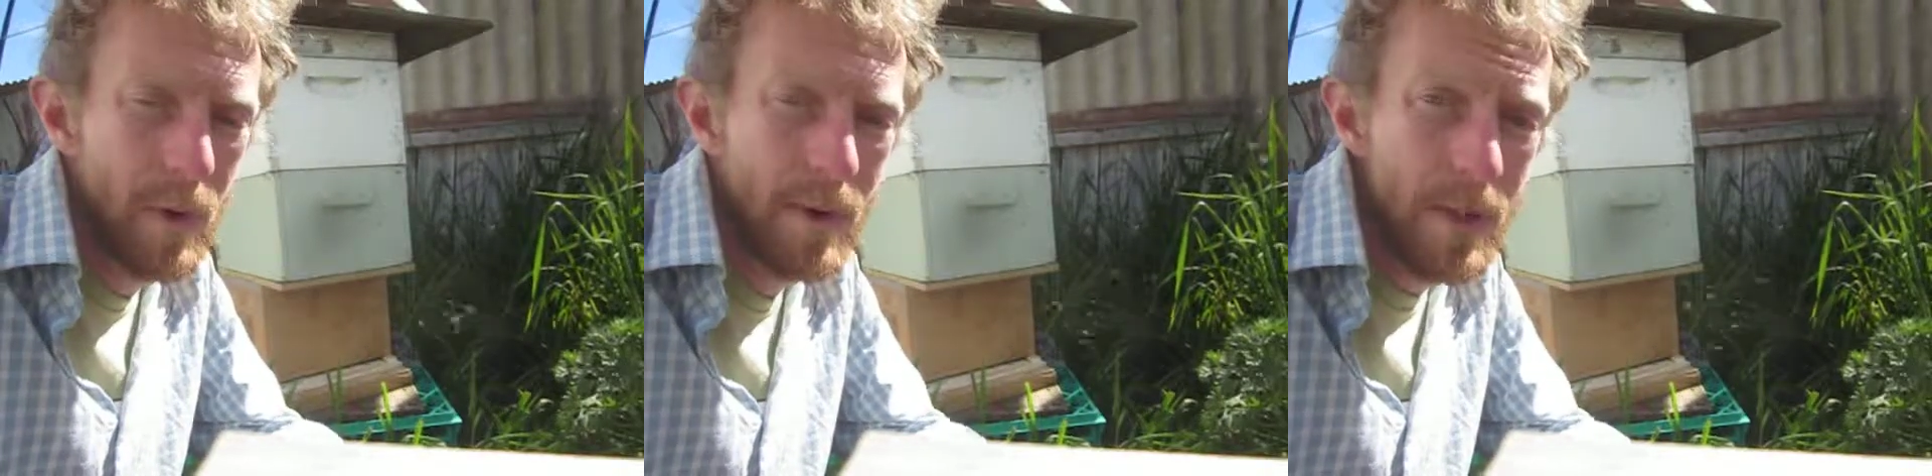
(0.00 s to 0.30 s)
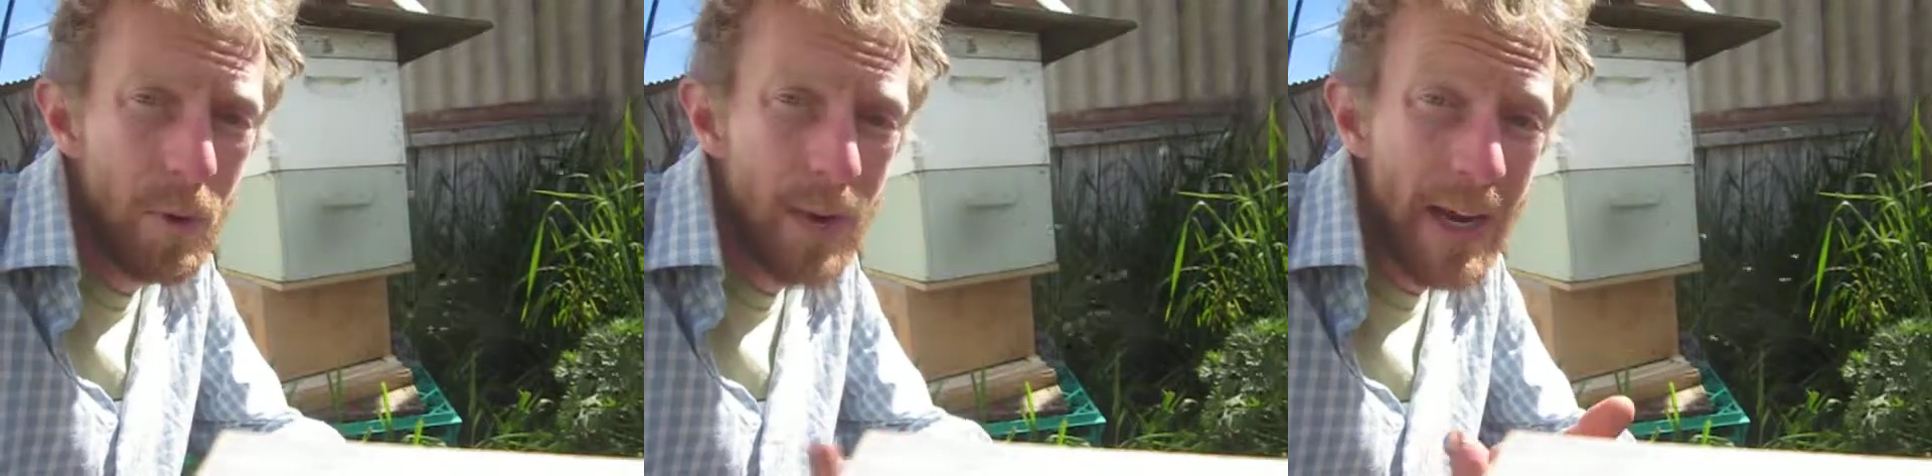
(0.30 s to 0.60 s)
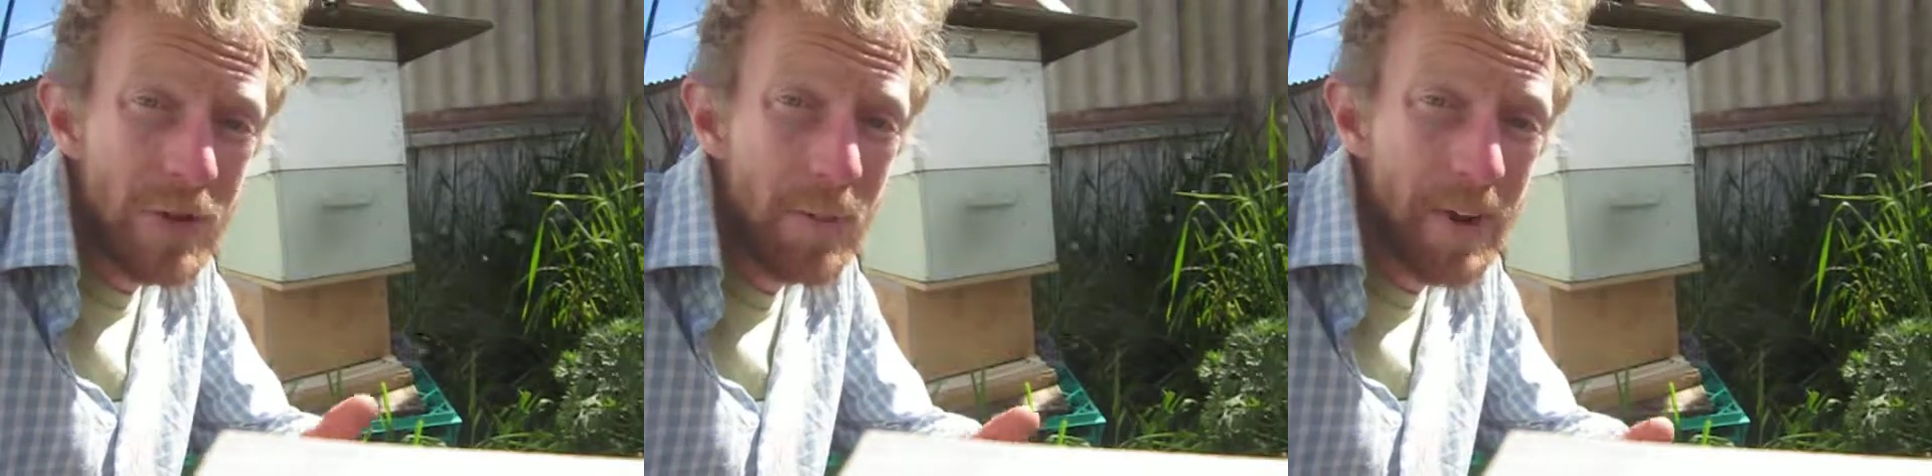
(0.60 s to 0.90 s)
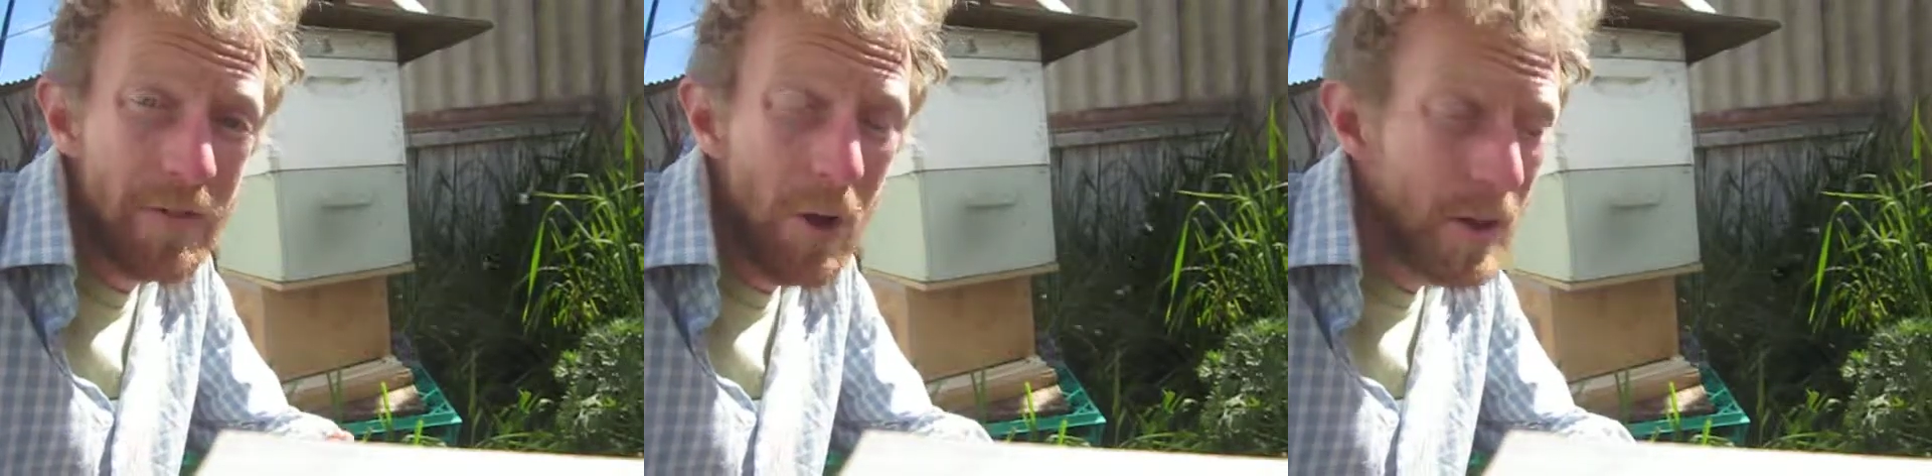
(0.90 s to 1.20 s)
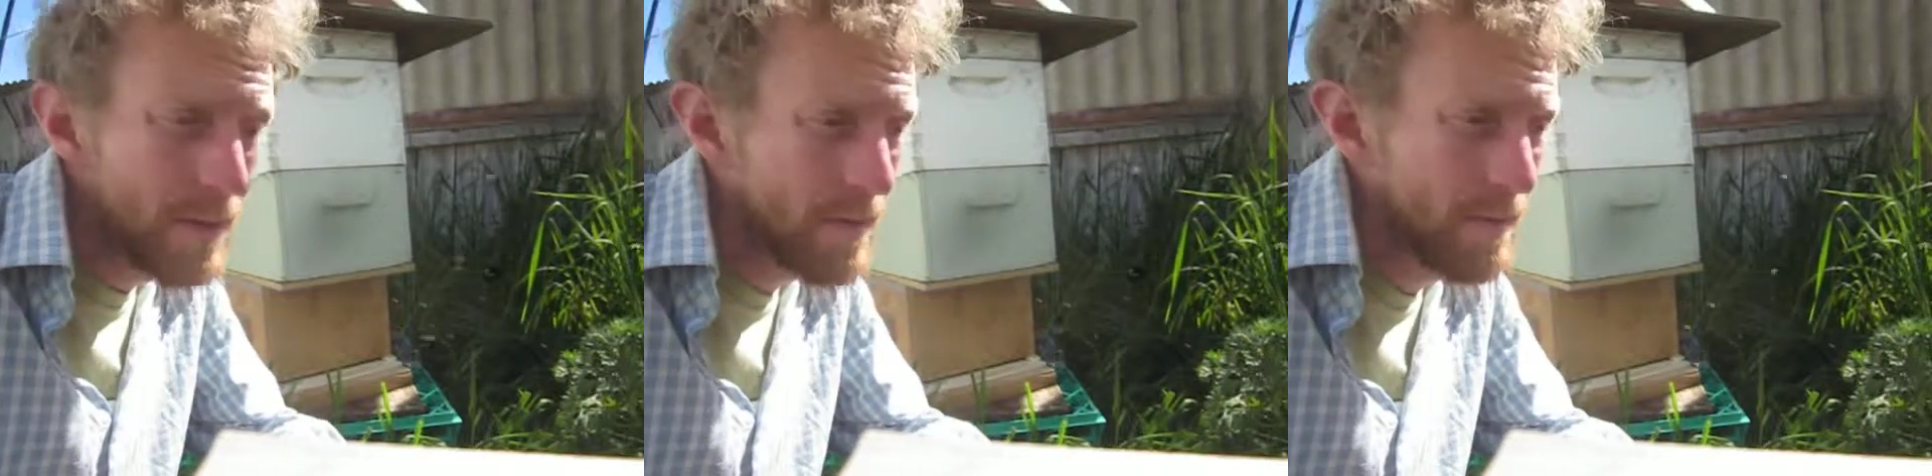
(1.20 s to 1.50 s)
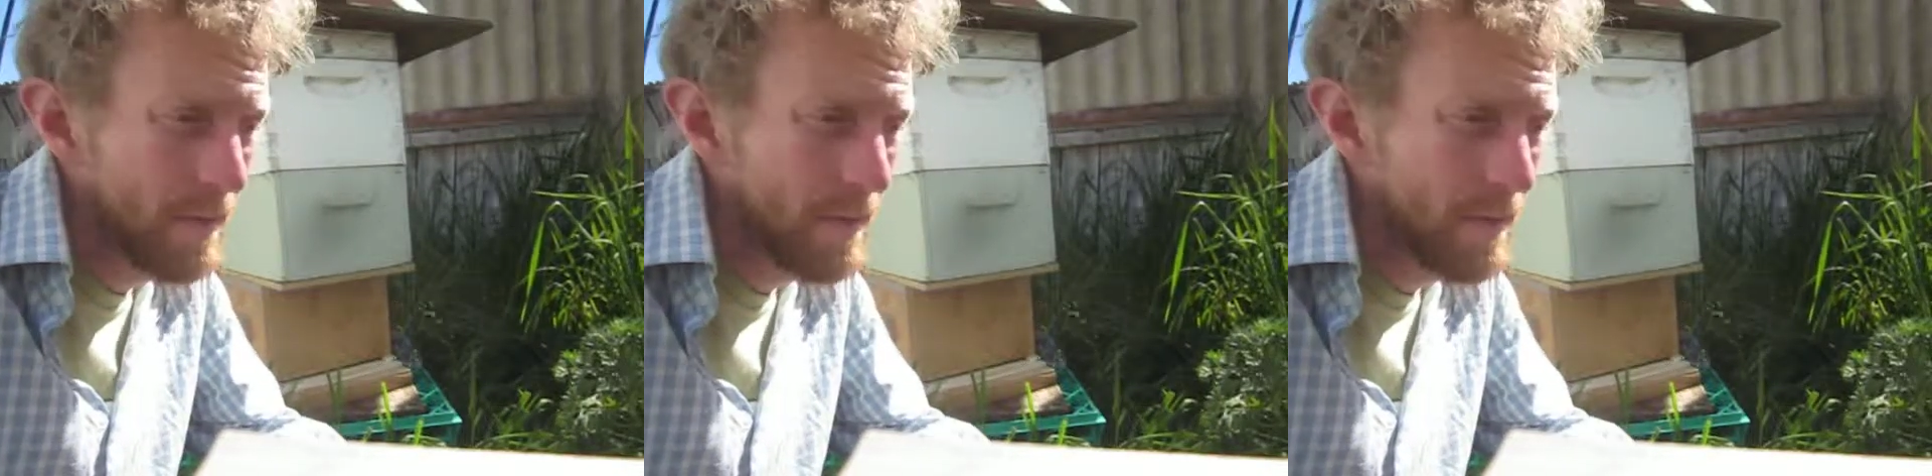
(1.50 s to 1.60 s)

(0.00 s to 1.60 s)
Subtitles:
So with that extra bit of knowledge,